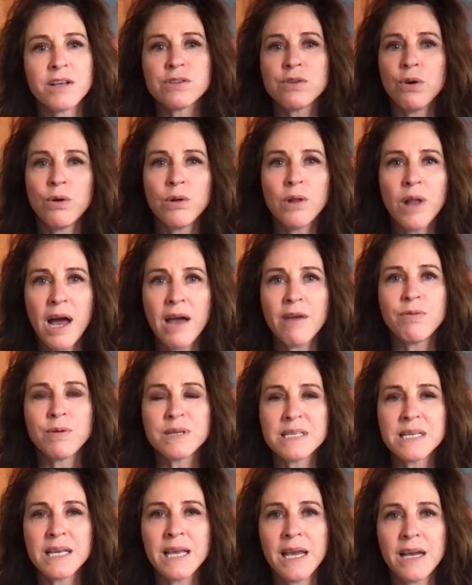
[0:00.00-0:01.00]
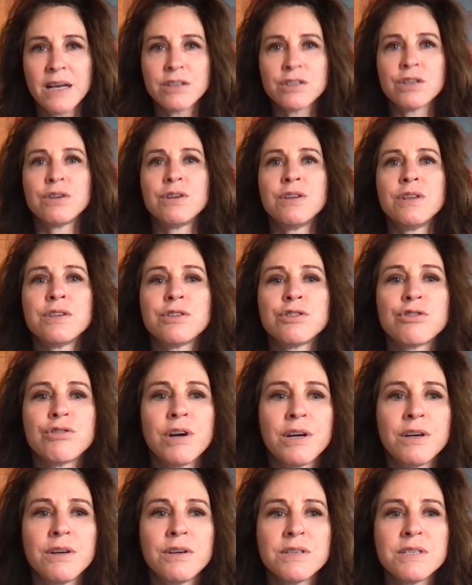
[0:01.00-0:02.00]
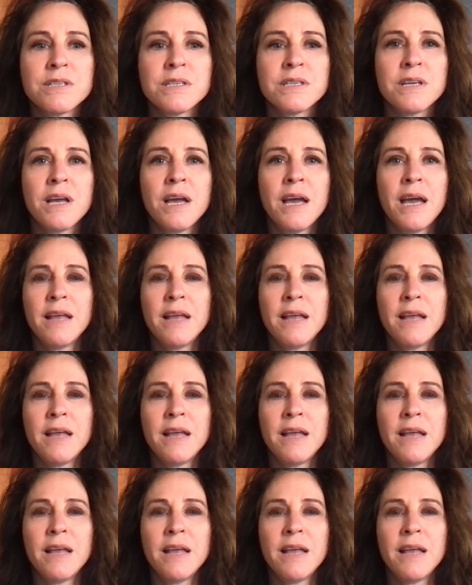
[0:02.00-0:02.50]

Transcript: whole life was the answer to the struggles. And